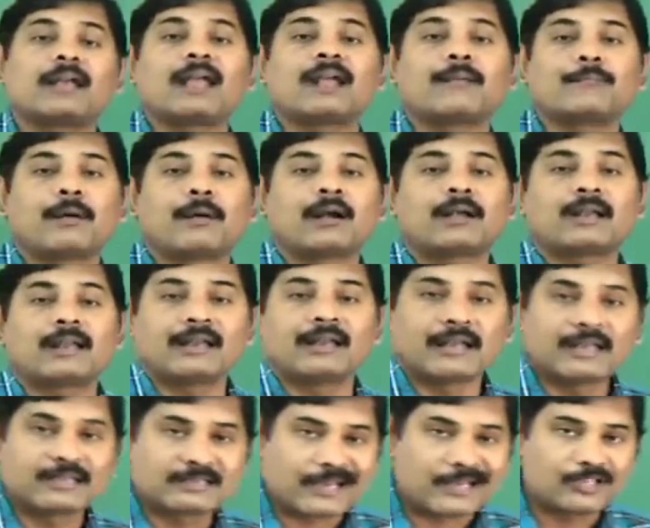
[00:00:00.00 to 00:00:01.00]
take part
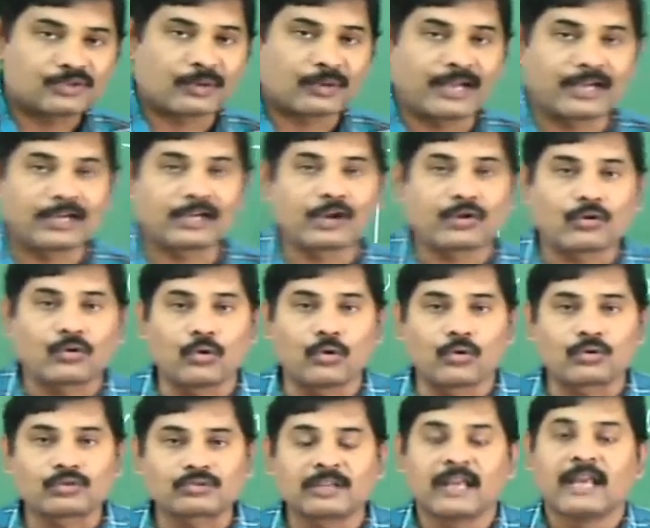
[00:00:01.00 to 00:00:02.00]
in a sexual
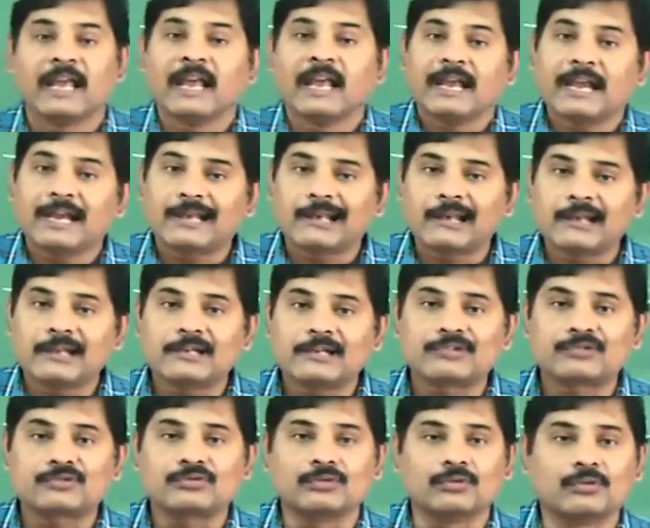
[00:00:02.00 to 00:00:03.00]
intercourse, it
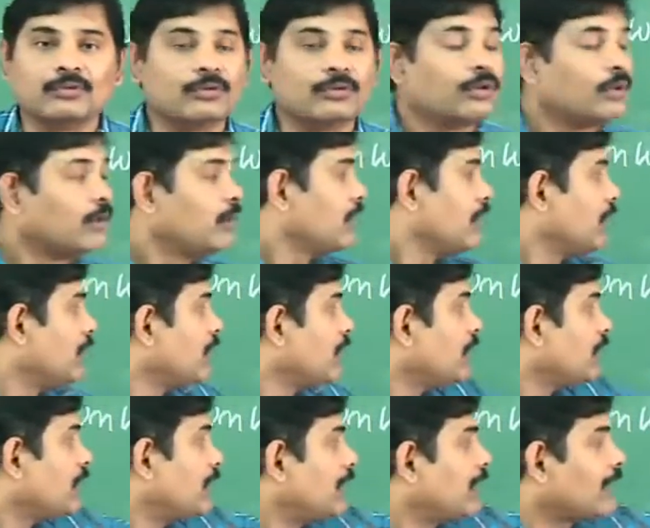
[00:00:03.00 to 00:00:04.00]
leads to
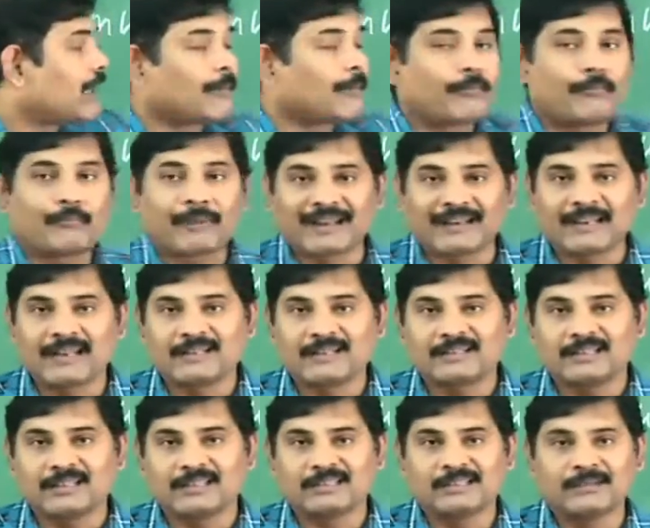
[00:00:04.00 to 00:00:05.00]
here
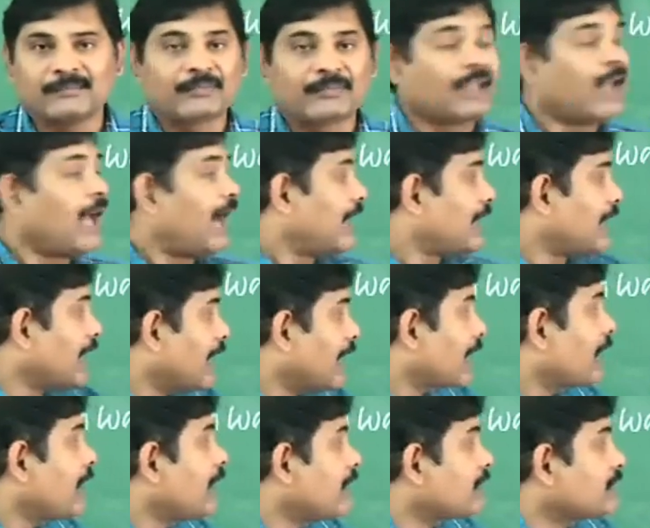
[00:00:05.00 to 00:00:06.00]
pregnancies. And
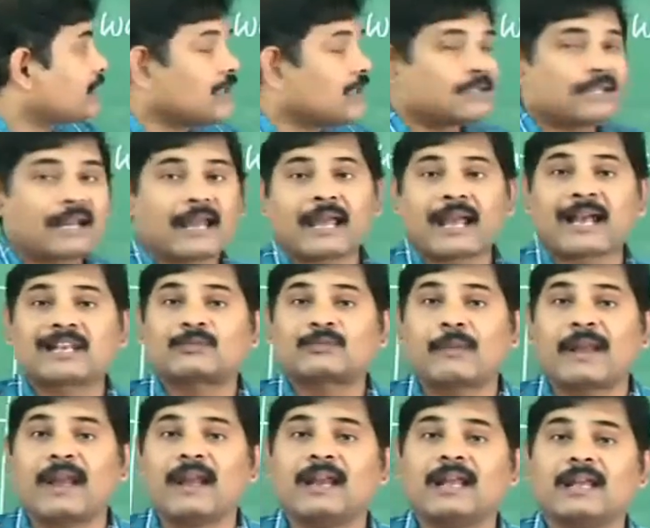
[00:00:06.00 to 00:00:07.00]
earlier session I
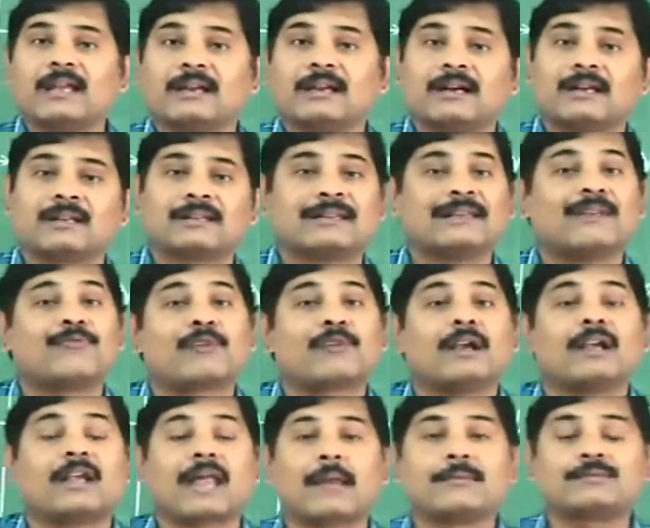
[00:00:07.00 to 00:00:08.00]
explained here
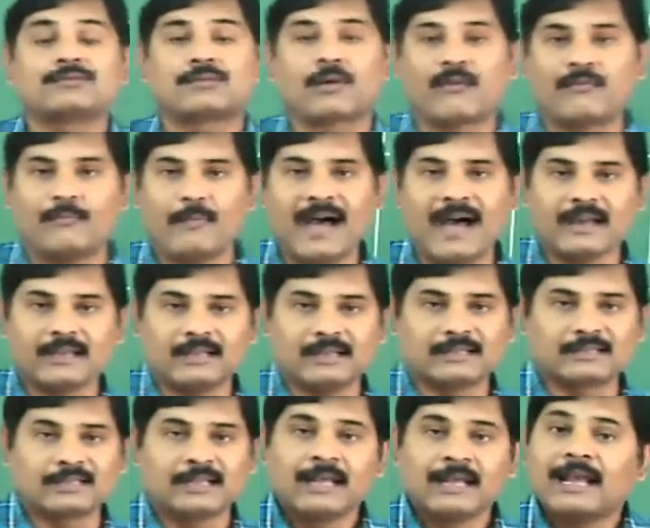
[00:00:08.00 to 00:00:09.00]
different types of
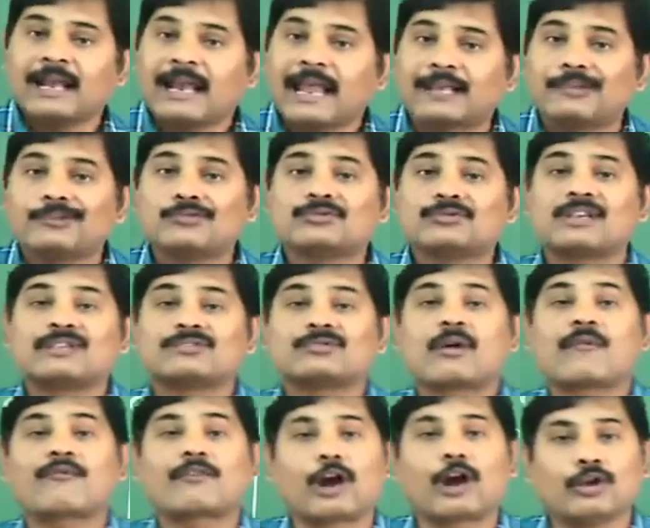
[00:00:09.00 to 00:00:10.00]
barriers like usage
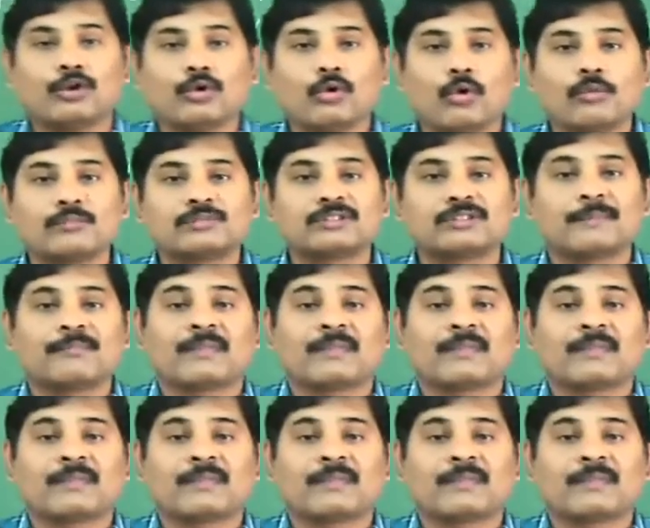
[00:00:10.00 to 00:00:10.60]
of condoms